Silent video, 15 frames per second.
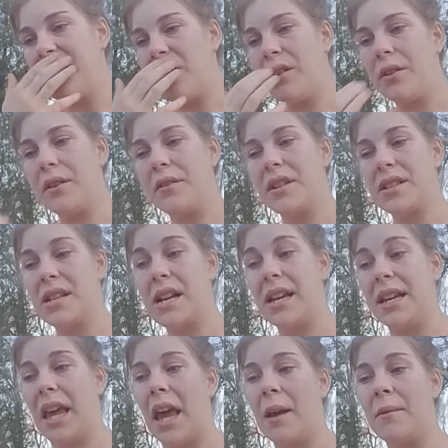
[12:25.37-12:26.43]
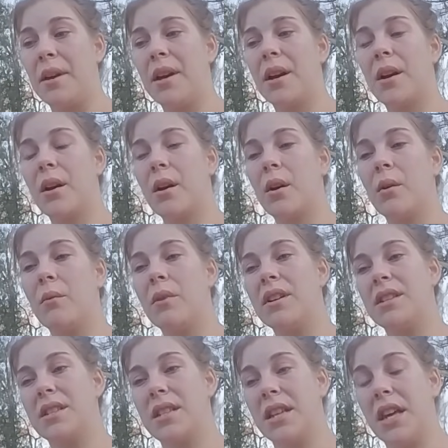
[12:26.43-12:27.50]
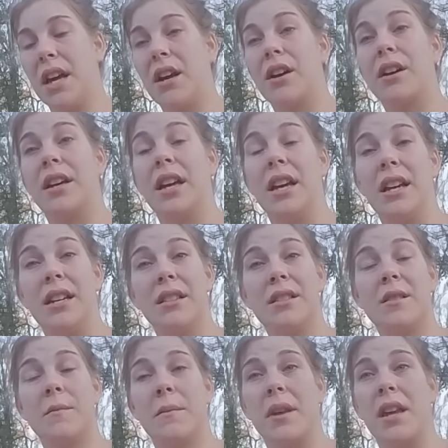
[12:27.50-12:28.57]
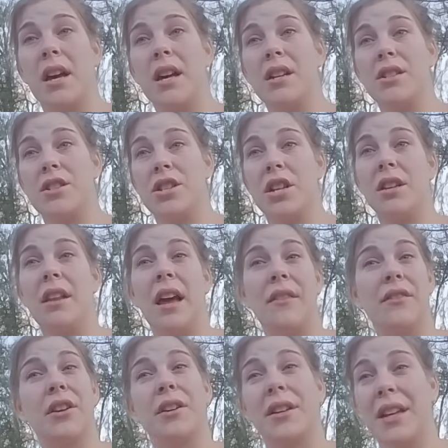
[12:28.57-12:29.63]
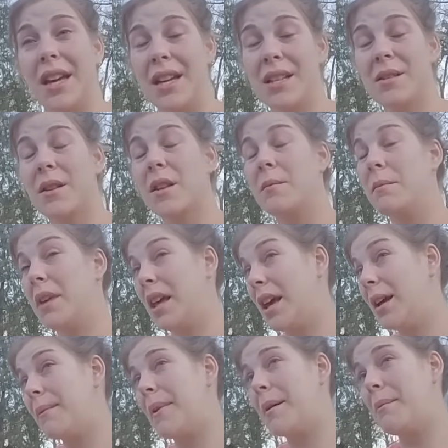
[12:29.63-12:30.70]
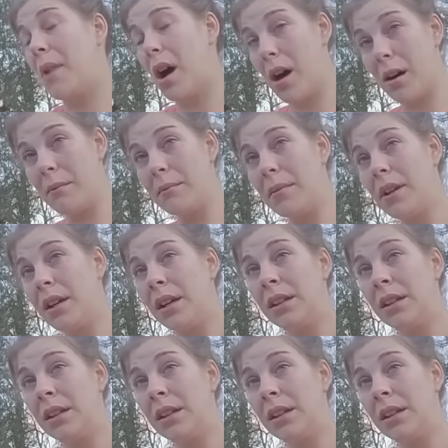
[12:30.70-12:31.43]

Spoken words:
And the only reason I came here was to get her kids because she left her kids with me and my mom.